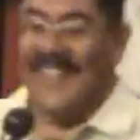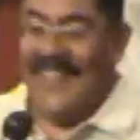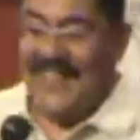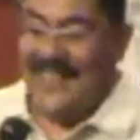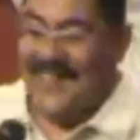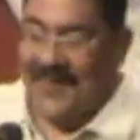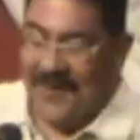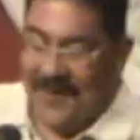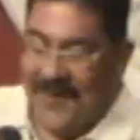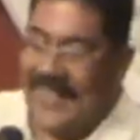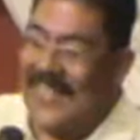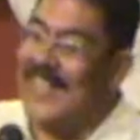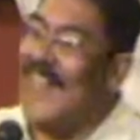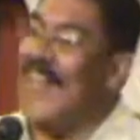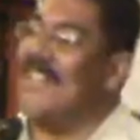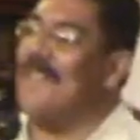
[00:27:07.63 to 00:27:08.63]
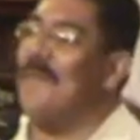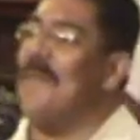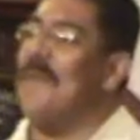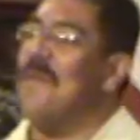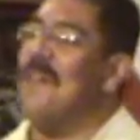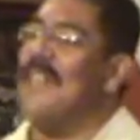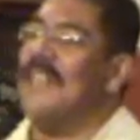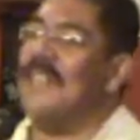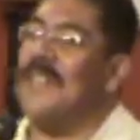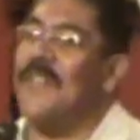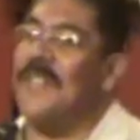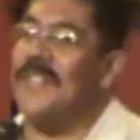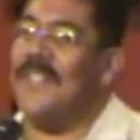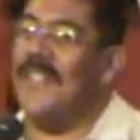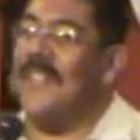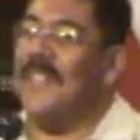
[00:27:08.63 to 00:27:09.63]
And you don't realize if you were to
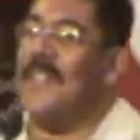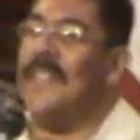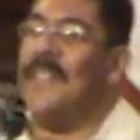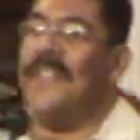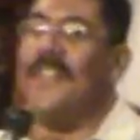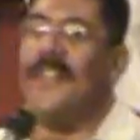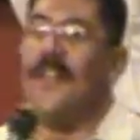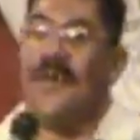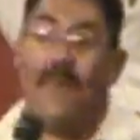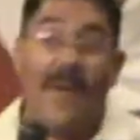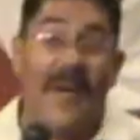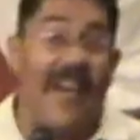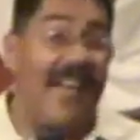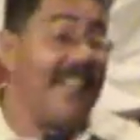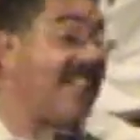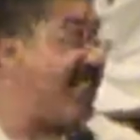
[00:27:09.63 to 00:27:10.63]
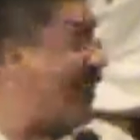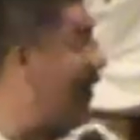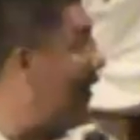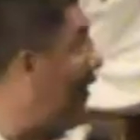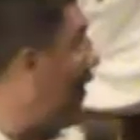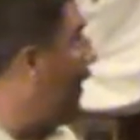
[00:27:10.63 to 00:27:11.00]
search into your past,